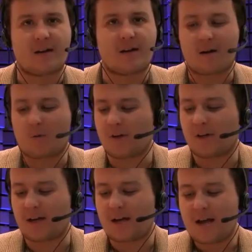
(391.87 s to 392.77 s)
and I
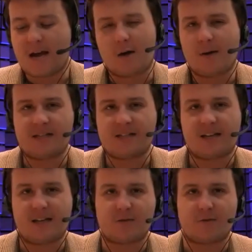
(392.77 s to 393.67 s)
wonder how easy
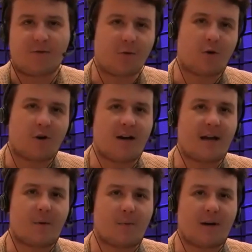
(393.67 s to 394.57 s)
it is for an
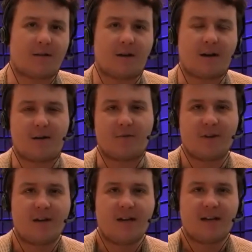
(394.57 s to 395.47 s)
iGaming brand to kind of
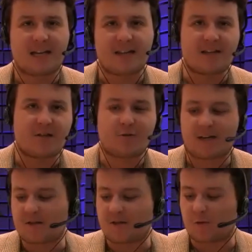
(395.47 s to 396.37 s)
get this
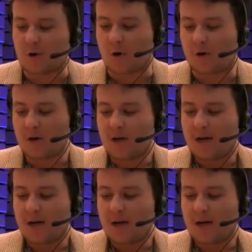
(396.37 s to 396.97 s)
strategy wrong,